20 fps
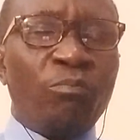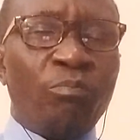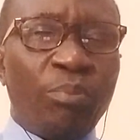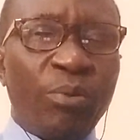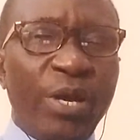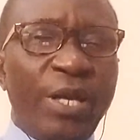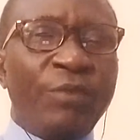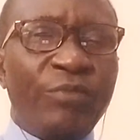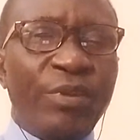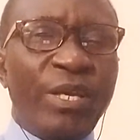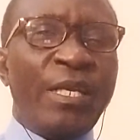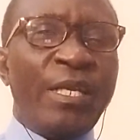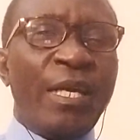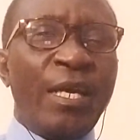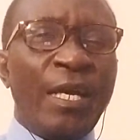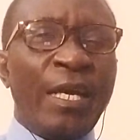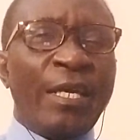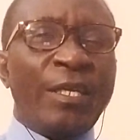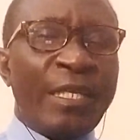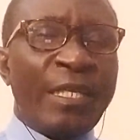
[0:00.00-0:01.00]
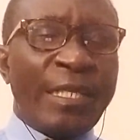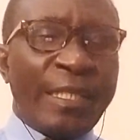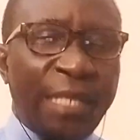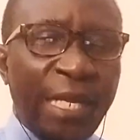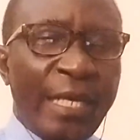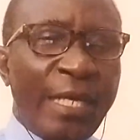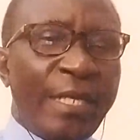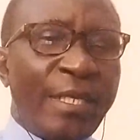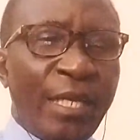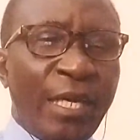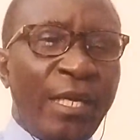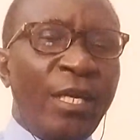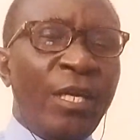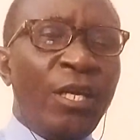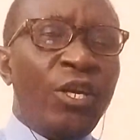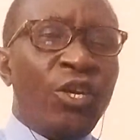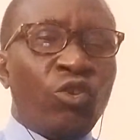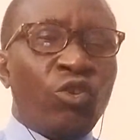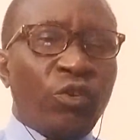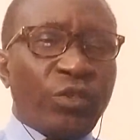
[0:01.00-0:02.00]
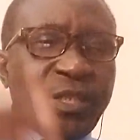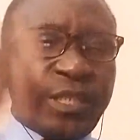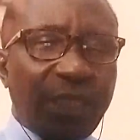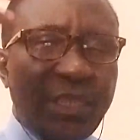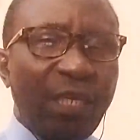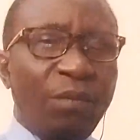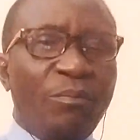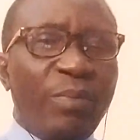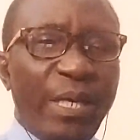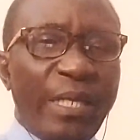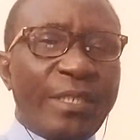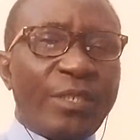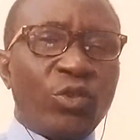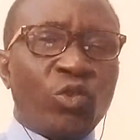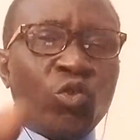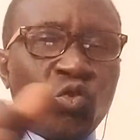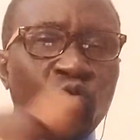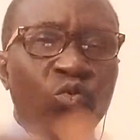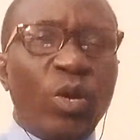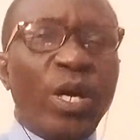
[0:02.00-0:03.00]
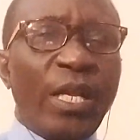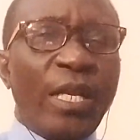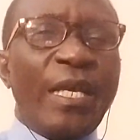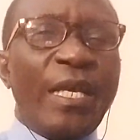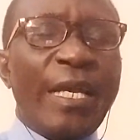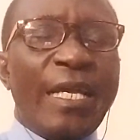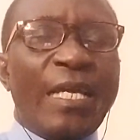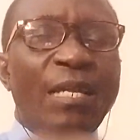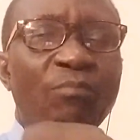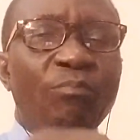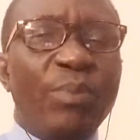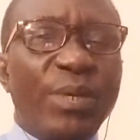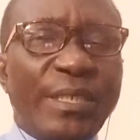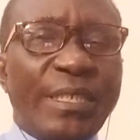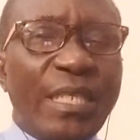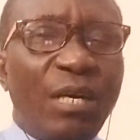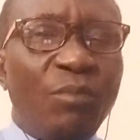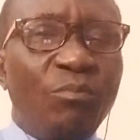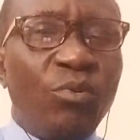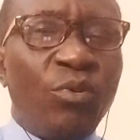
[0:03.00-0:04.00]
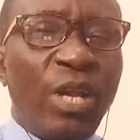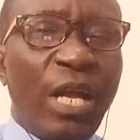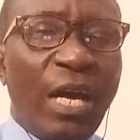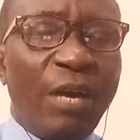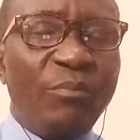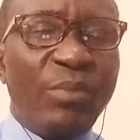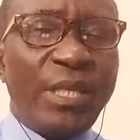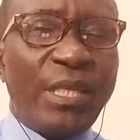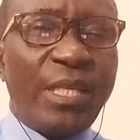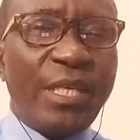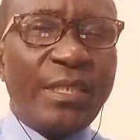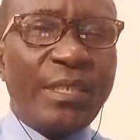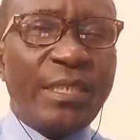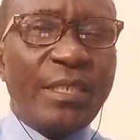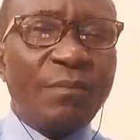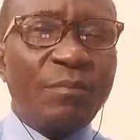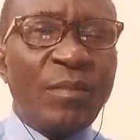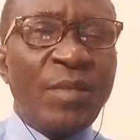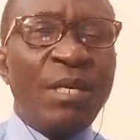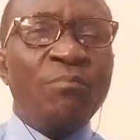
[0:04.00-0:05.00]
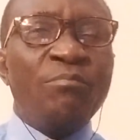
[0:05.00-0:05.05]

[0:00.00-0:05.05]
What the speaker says: brethren and then your siblings dwell in peaceable habitation.